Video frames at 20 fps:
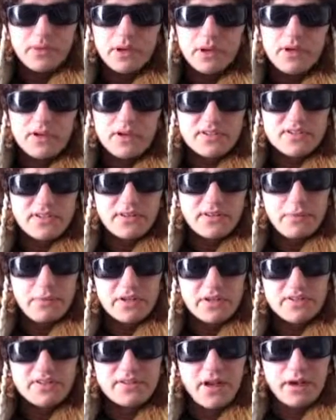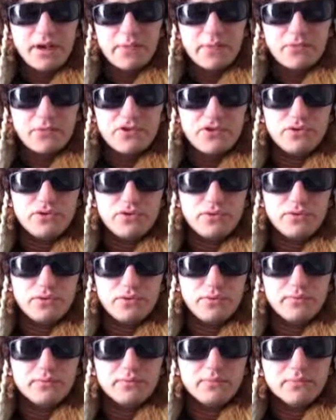it is the best time
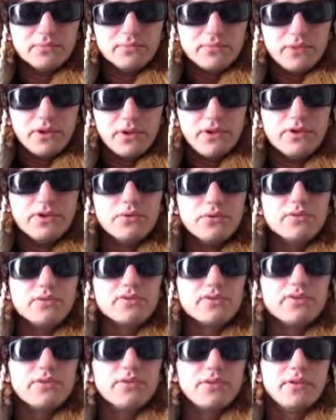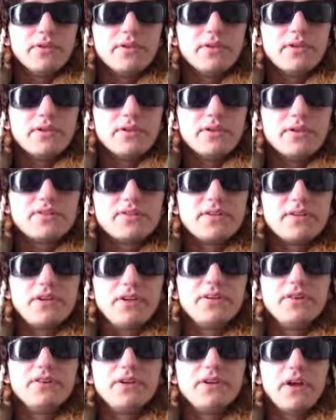to use this
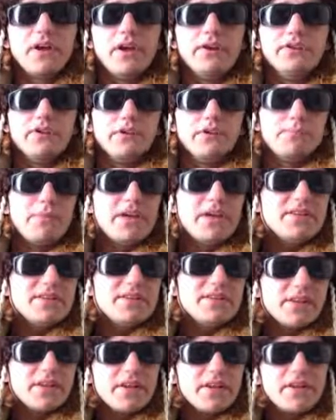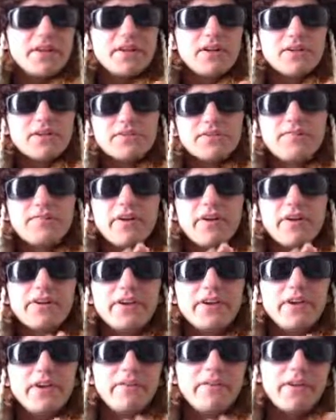indicator. And basically it is
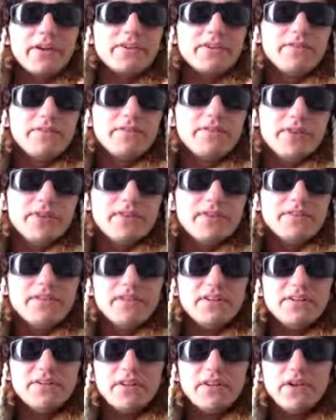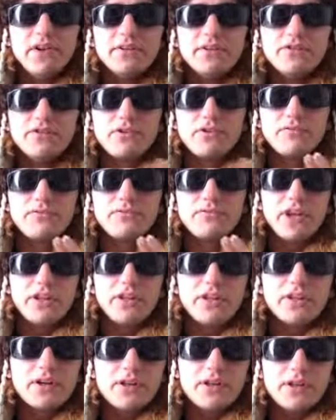very effective and easy indicator of
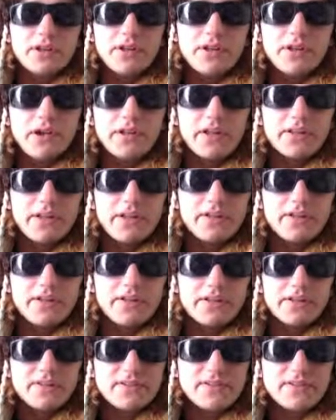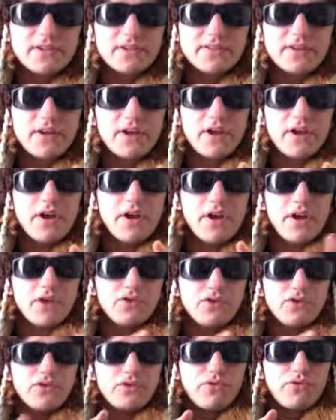technical analysis
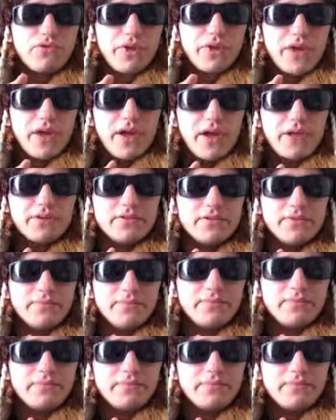to create